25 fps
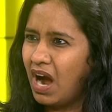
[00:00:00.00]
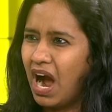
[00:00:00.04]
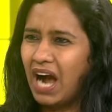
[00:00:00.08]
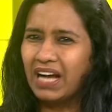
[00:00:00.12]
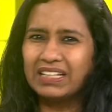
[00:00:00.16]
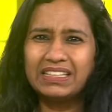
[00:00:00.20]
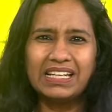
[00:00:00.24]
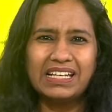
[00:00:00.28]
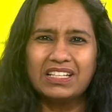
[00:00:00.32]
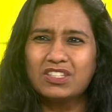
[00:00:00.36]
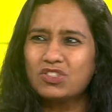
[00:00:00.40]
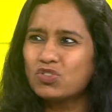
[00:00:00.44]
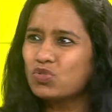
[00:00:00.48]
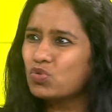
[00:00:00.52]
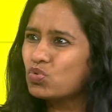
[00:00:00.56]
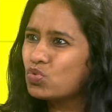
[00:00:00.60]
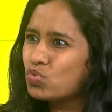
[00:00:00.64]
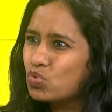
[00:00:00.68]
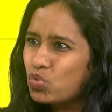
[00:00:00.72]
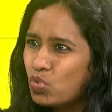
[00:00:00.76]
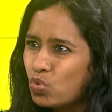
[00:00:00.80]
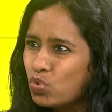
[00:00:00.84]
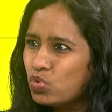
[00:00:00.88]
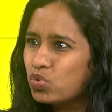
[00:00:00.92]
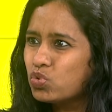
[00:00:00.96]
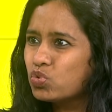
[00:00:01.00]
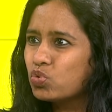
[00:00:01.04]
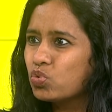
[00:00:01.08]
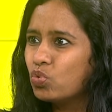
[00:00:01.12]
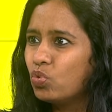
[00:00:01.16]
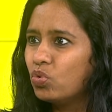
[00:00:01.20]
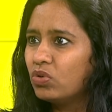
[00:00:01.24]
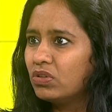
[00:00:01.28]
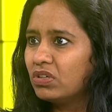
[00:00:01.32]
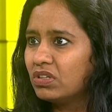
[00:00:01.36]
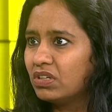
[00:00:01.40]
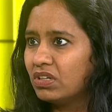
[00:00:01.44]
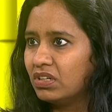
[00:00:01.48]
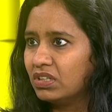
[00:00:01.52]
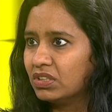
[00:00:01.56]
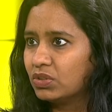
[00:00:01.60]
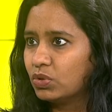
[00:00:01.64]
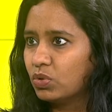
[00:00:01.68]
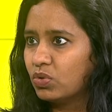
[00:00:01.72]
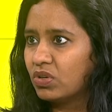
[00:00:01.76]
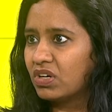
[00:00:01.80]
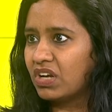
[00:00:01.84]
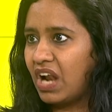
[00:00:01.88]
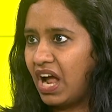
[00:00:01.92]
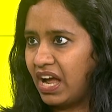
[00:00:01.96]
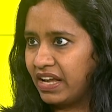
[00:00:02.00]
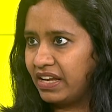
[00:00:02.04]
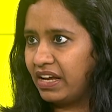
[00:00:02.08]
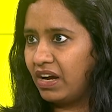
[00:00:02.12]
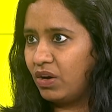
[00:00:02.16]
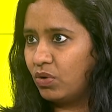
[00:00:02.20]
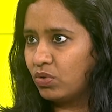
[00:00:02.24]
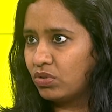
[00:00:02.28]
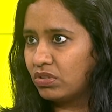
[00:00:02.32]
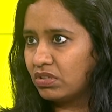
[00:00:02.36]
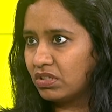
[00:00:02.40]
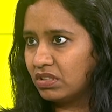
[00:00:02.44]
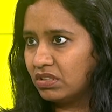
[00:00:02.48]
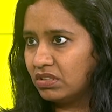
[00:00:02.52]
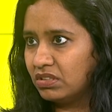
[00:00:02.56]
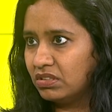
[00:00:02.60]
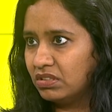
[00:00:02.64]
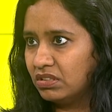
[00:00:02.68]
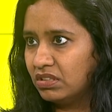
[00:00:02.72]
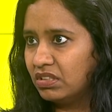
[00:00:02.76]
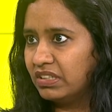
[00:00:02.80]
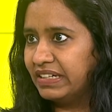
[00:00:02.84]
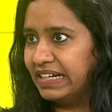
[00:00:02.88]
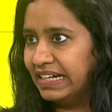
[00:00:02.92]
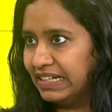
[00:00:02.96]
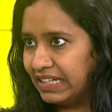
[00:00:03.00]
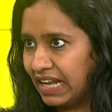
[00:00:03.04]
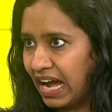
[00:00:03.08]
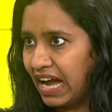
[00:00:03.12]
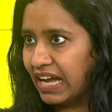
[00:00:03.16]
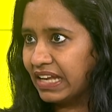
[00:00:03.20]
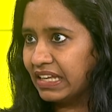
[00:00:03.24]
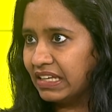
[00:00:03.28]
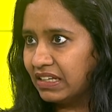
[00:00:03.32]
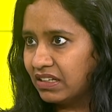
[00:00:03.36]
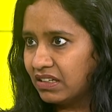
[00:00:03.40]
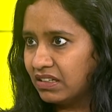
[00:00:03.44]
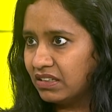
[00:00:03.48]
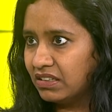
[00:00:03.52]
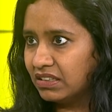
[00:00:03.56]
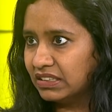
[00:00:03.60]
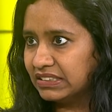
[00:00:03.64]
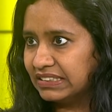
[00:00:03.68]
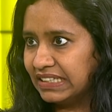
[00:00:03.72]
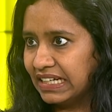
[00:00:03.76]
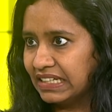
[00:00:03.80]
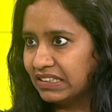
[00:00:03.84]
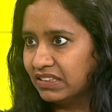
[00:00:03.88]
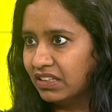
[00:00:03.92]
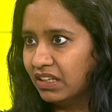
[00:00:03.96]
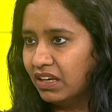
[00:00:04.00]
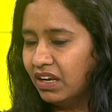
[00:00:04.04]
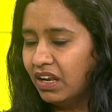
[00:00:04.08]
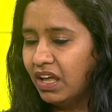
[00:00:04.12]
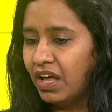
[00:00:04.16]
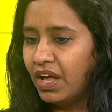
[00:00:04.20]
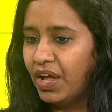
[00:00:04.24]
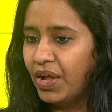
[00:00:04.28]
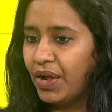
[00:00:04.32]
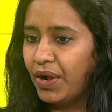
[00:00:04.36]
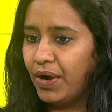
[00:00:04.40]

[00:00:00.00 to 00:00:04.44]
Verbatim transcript: I think it's too soon uh, to cry out uh, a rate hike signal.